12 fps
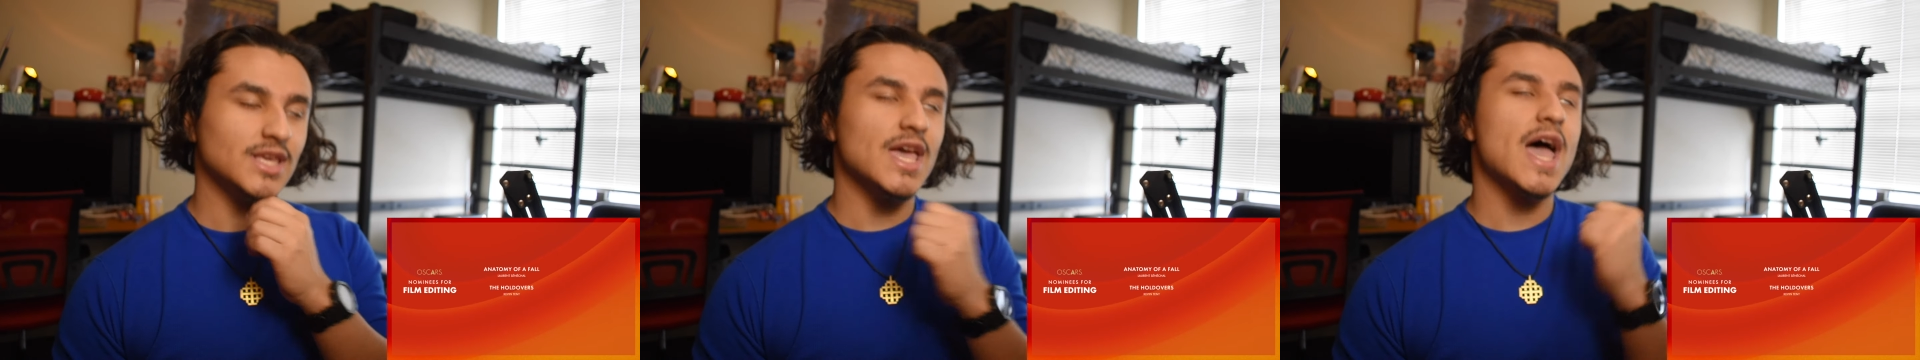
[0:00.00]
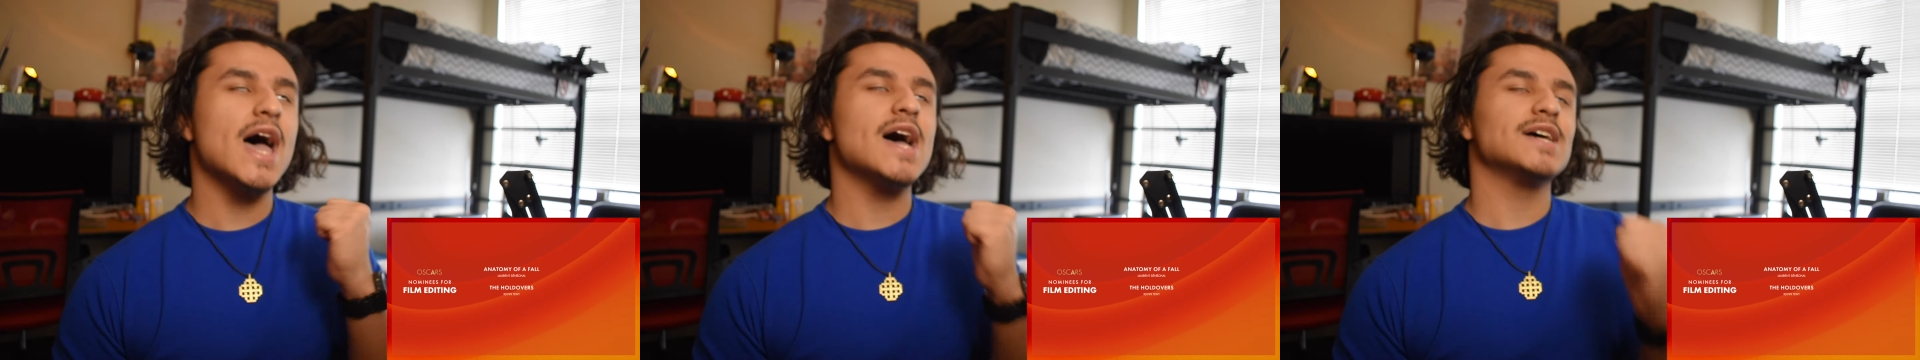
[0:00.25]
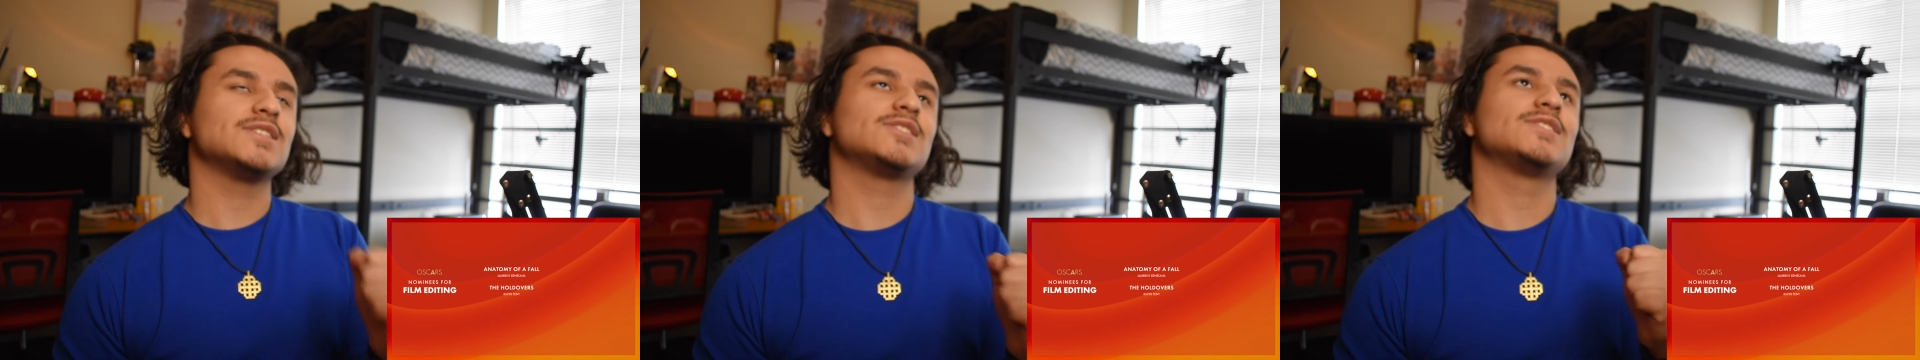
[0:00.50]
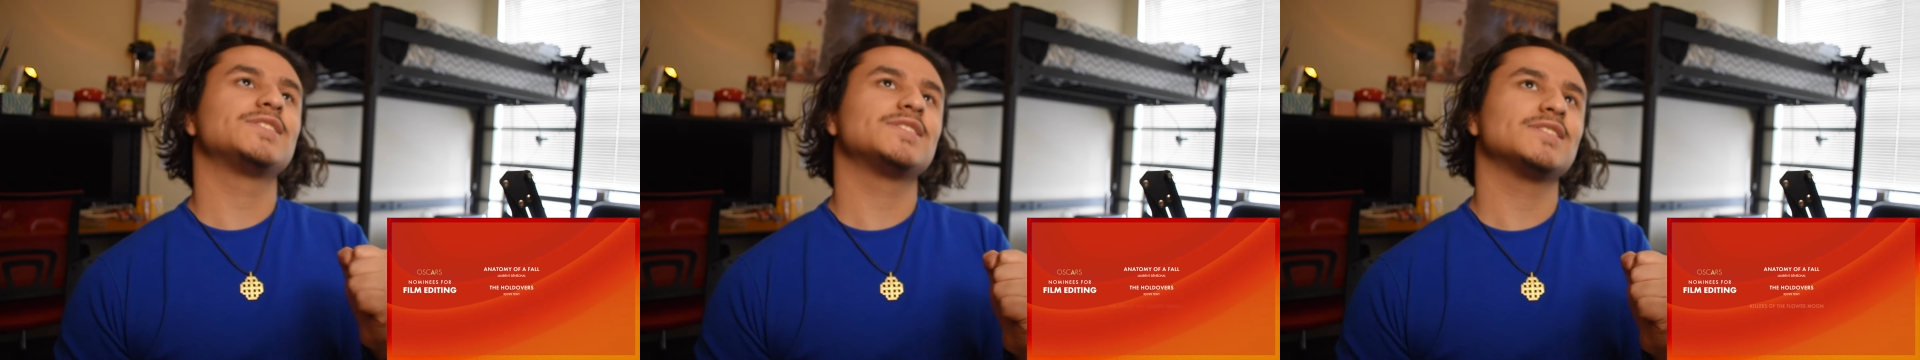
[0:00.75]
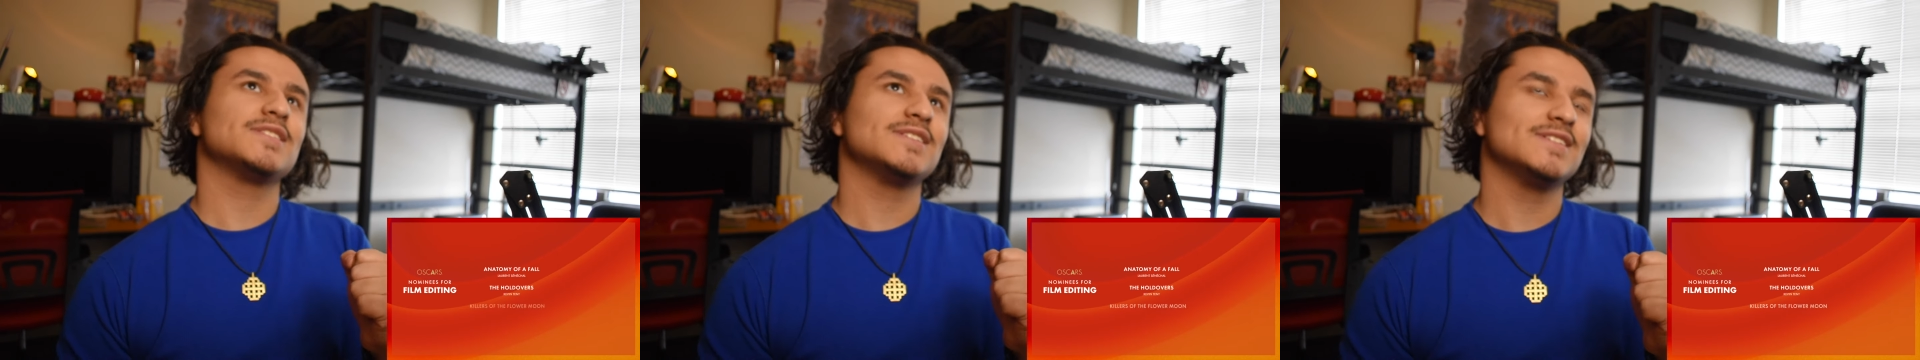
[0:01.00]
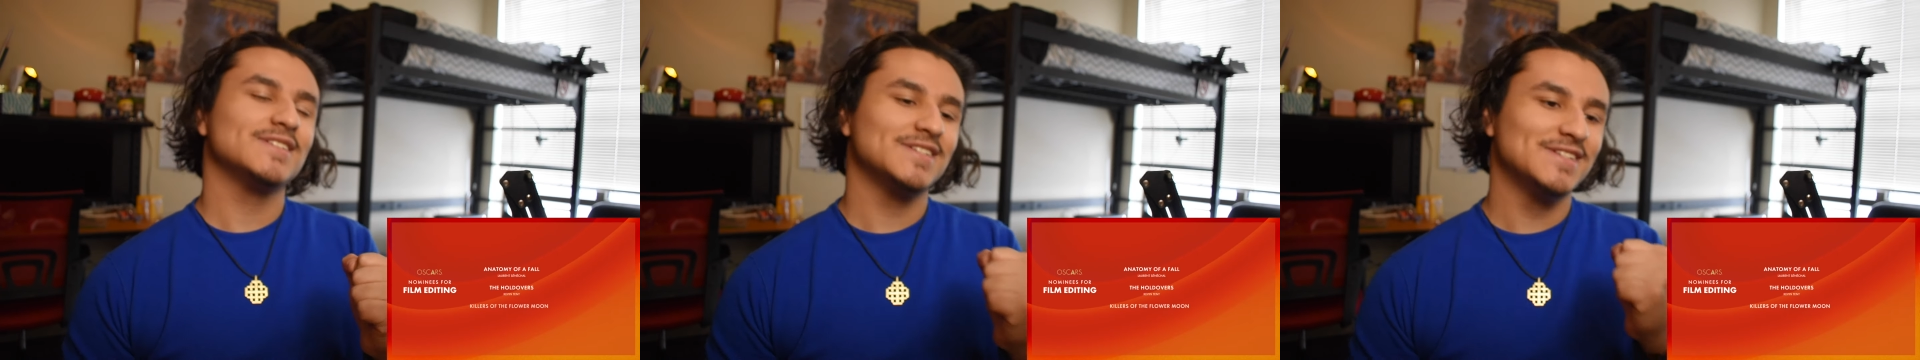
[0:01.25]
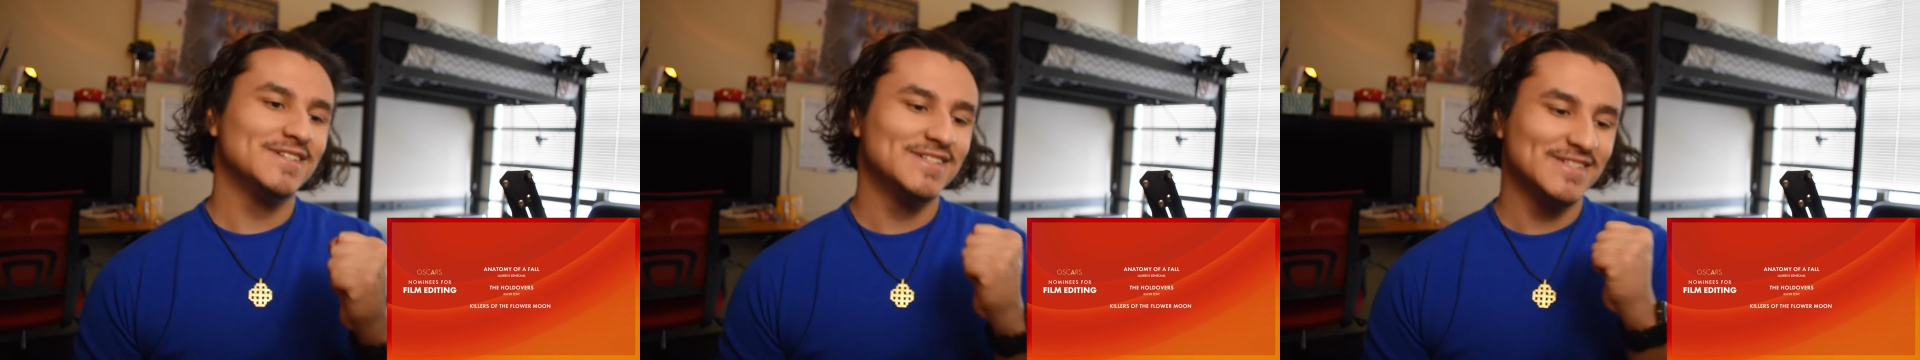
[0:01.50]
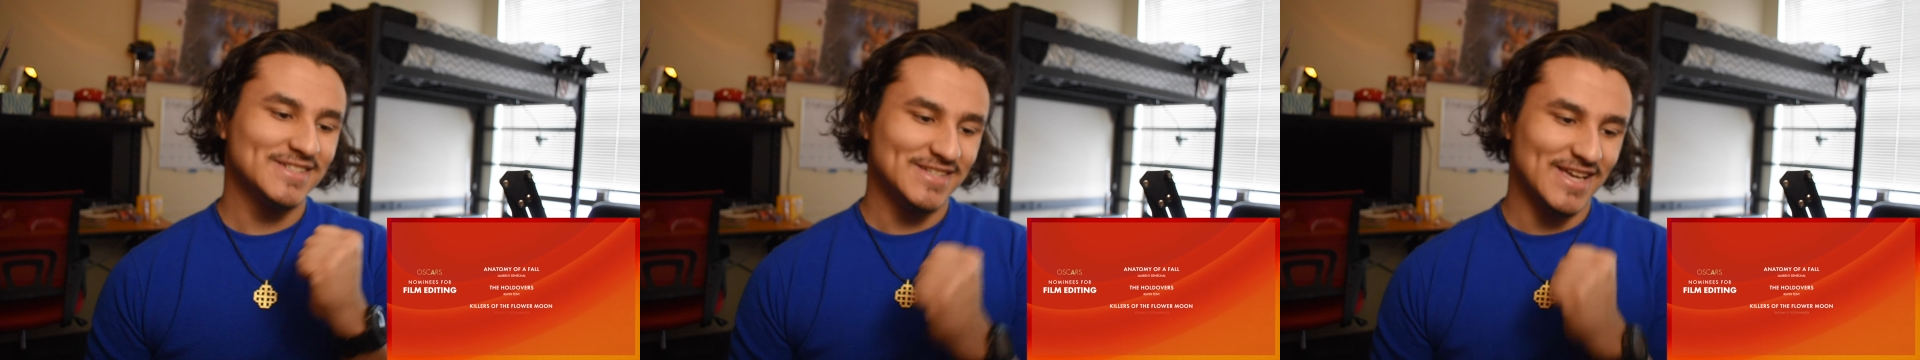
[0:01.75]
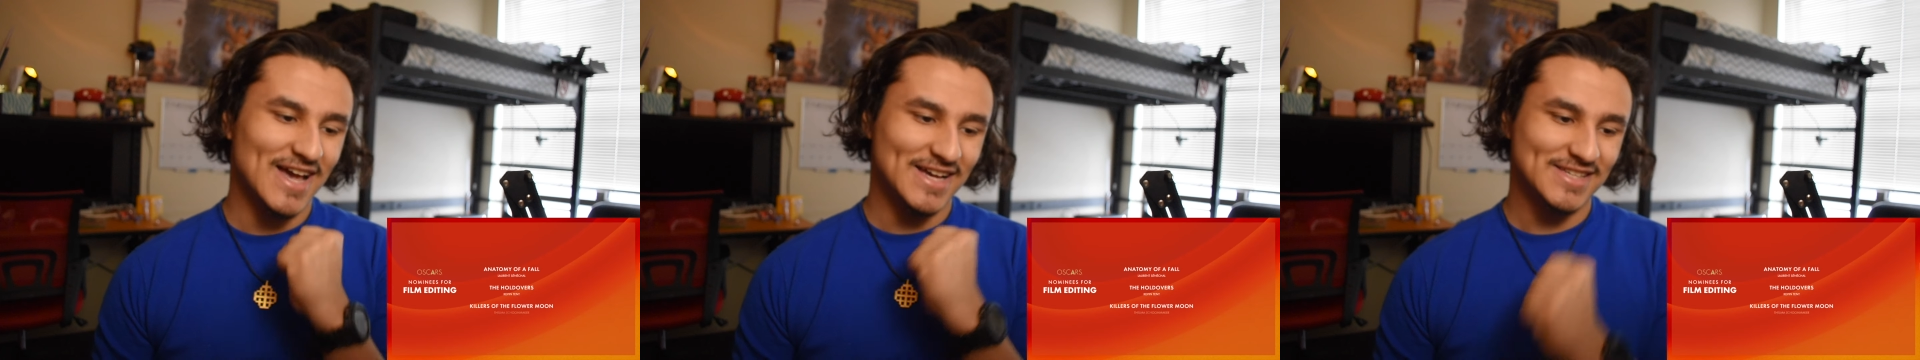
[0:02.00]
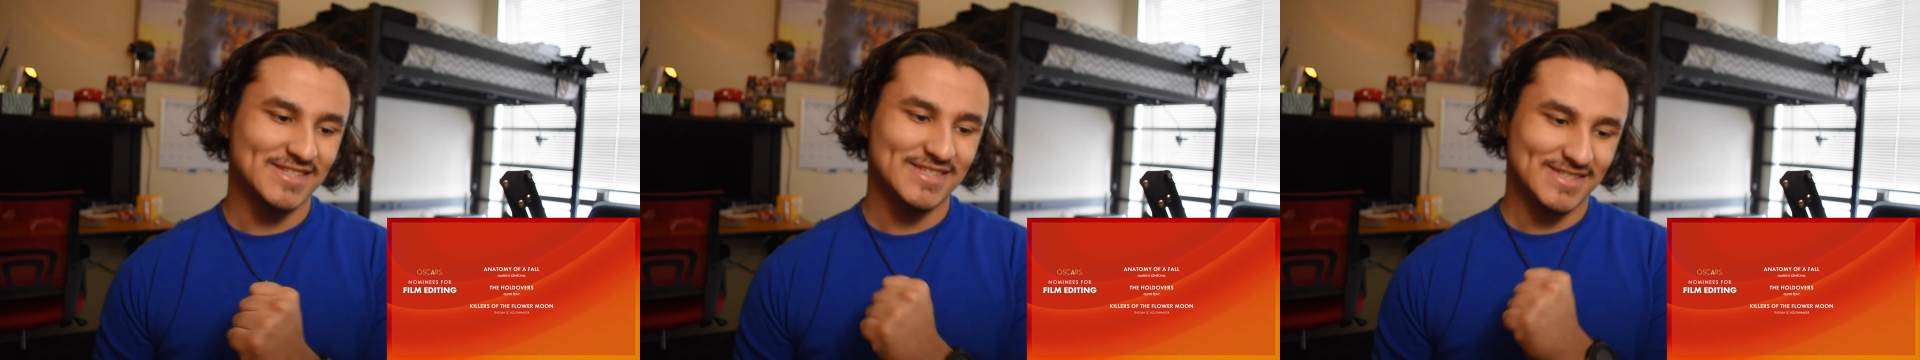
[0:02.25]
Yes. Killers yes.